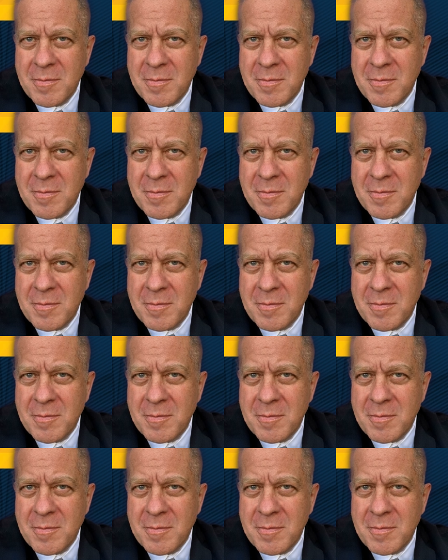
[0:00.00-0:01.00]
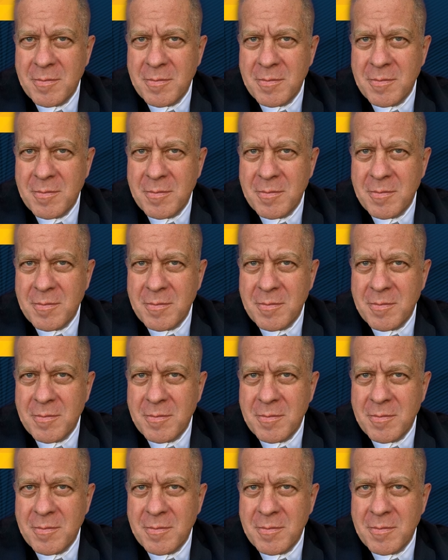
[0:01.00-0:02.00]

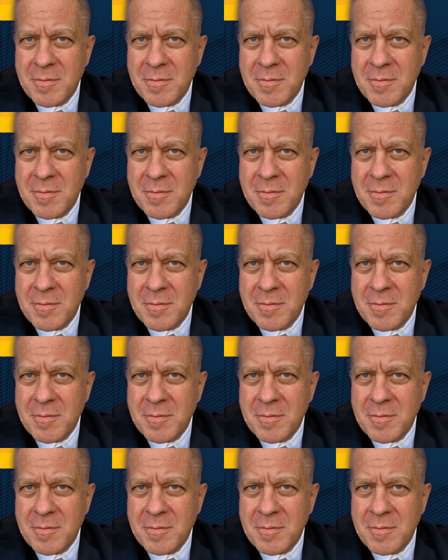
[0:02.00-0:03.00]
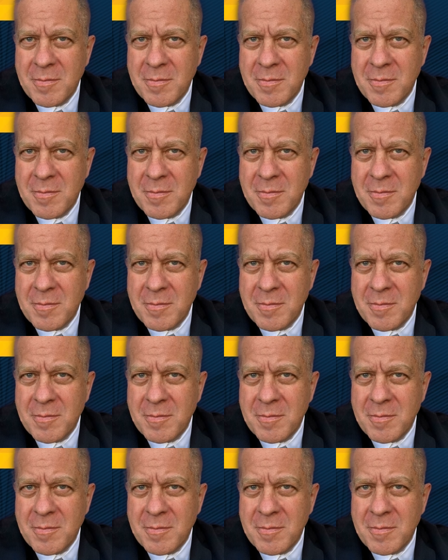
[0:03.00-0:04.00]

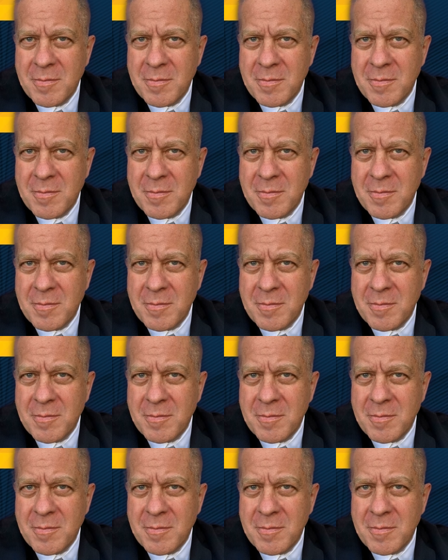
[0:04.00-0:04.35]
(no lip movement)